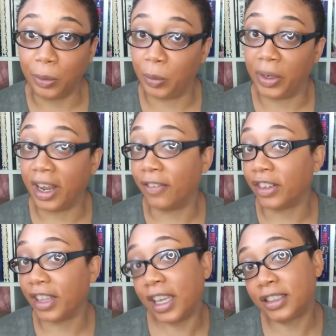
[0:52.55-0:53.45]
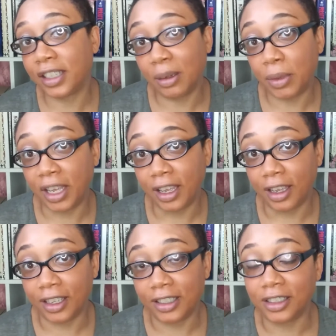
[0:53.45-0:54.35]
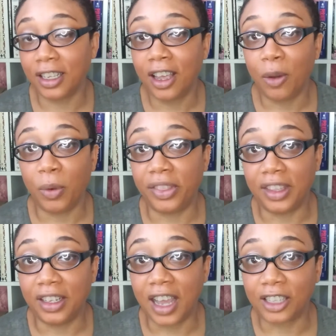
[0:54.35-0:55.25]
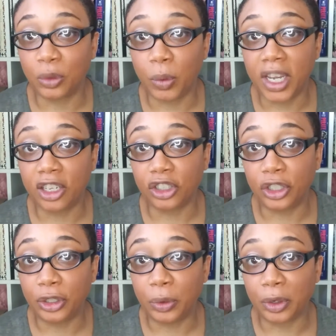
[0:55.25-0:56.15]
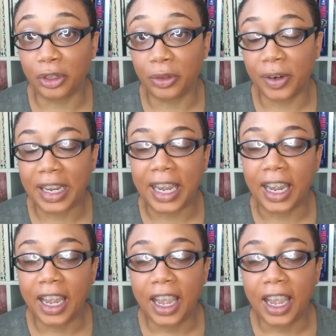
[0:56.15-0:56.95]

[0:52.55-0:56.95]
whatever that's going to be is, within the next week or two or three.